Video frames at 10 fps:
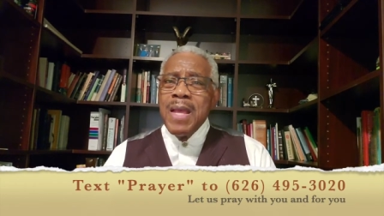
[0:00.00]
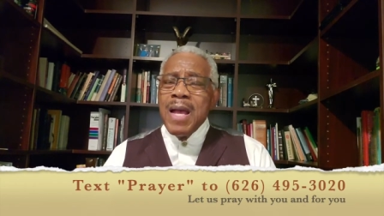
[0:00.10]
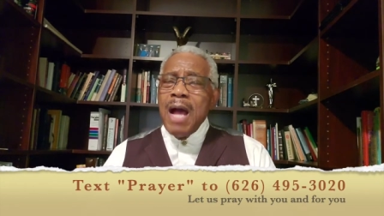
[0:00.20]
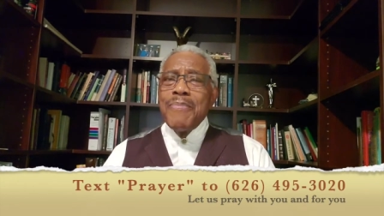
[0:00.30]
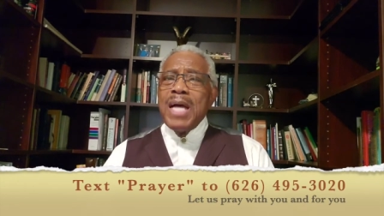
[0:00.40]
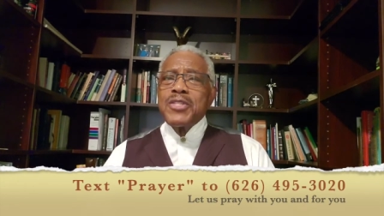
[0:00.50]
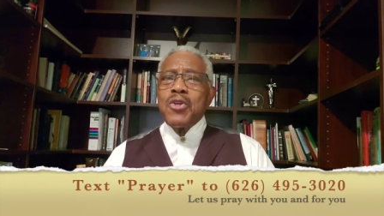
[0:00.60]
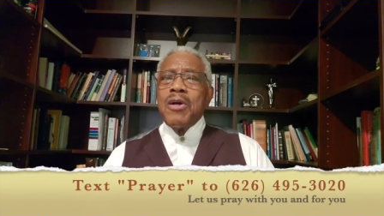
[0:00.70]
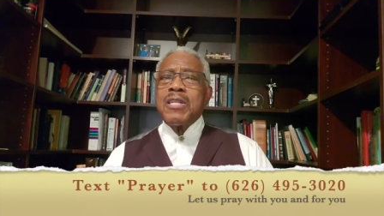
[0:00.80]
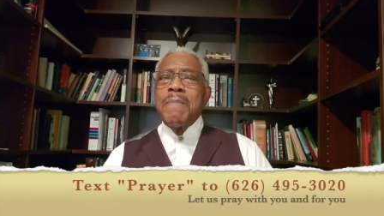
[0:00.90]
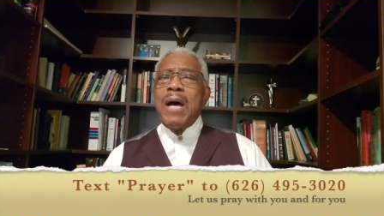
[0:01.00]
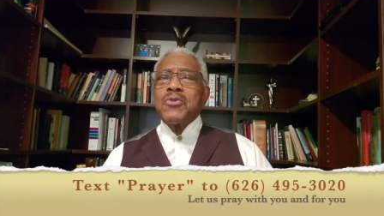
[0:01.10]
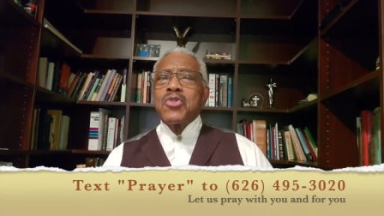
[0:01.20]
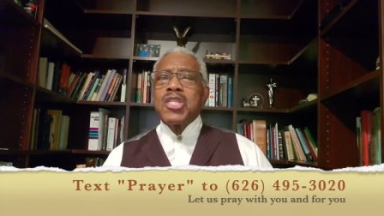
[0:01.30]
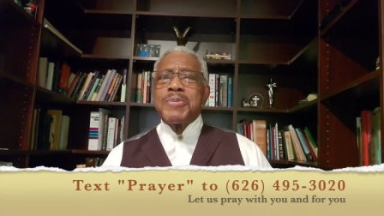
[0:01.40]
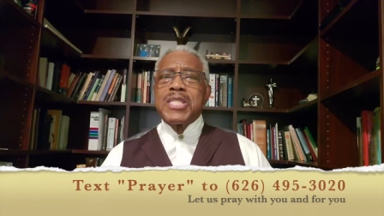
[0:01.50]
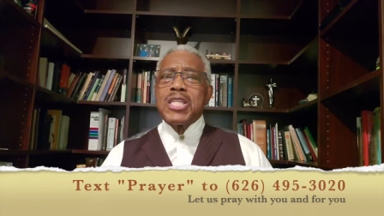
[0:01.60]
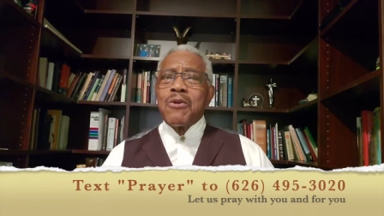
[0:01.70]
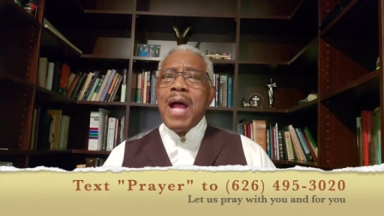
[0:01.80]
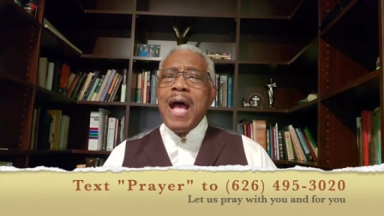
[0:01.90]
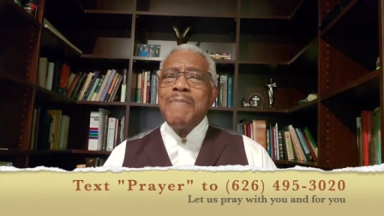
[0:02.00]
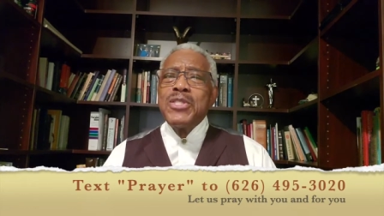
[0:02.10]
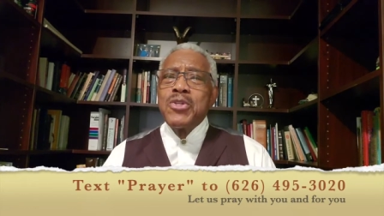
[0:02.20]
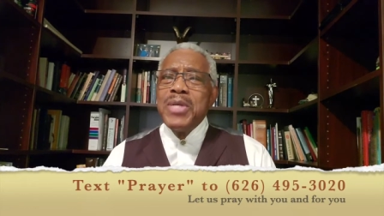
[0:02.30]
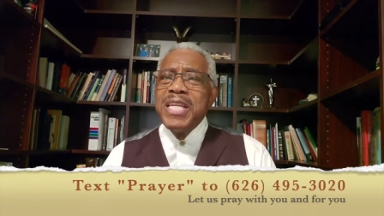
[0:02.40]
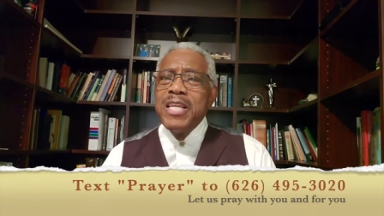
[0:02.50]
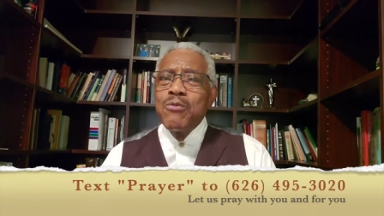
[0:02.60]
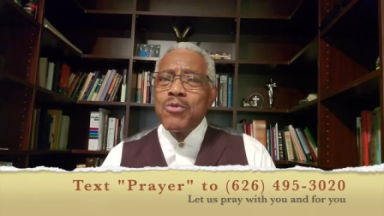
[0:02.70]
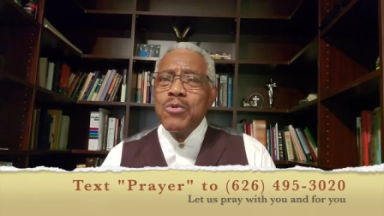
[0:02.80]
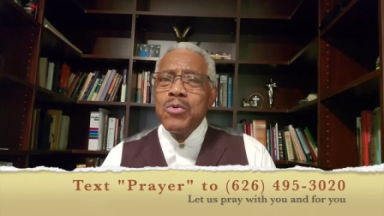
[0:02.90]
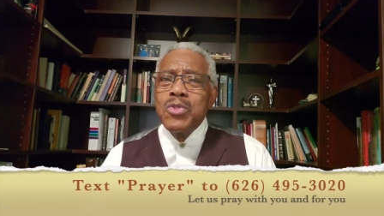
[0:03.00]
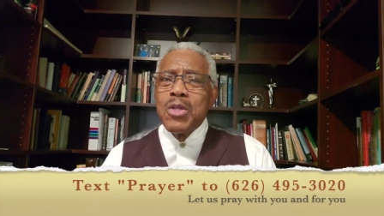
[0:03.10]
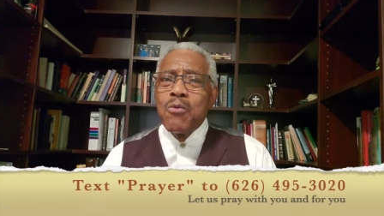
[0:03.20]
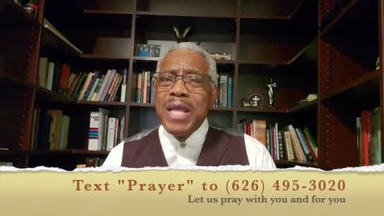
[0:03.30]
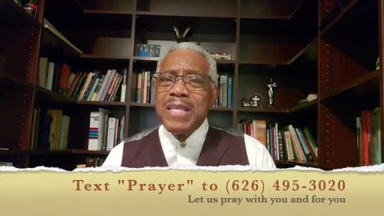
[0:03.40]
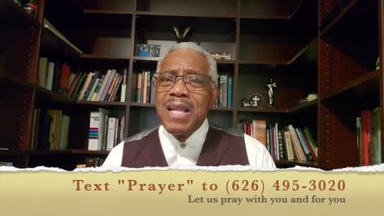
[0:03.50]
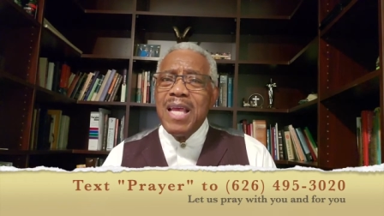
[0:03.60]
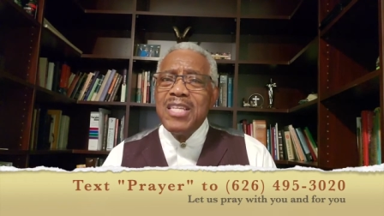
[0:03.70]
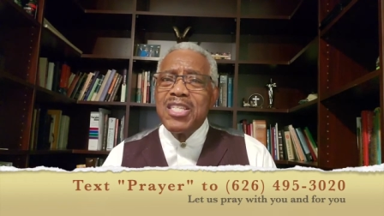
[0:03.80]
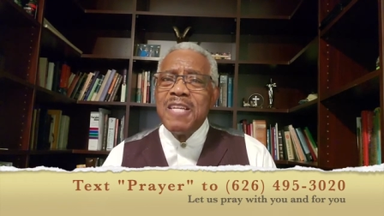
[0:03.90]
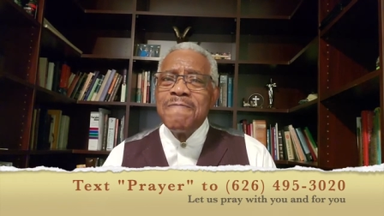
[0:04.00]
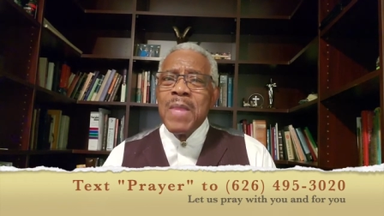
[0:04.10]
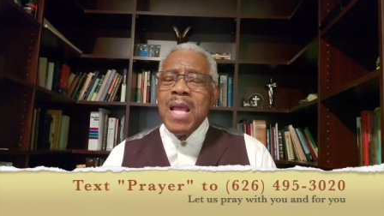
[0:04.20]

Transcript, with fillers: I'm not talking about subscribing to any rules or regulation.